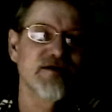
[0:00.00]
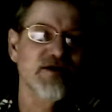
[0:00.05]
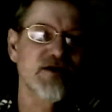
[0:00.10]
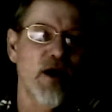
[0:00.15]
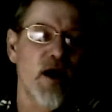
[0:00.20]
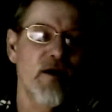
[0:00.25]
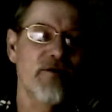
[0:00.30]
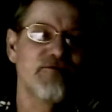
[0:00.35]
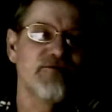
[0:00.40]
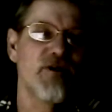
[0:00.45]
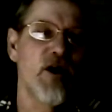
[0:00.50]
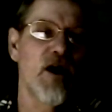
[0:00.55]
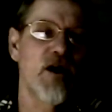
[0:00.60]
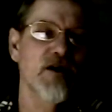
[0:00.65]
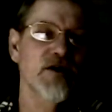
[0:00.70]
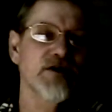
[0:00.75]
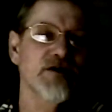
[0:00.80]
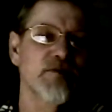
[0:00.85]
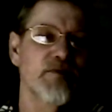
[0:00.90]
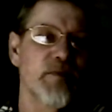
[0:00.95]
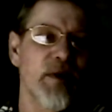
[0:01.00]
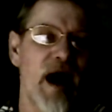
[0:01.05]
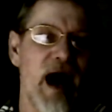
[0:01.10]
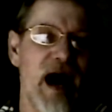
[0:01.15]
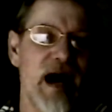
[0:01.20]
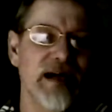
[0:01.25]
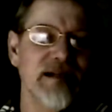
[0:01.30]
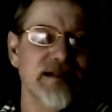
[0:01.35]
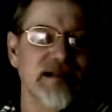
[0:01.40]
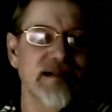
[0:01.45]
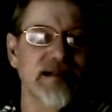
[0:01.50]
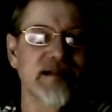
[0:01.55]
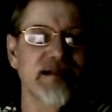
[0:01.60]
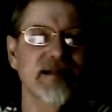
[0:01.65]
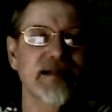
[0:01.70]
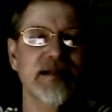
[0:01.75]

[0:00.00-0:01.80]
so far surpasses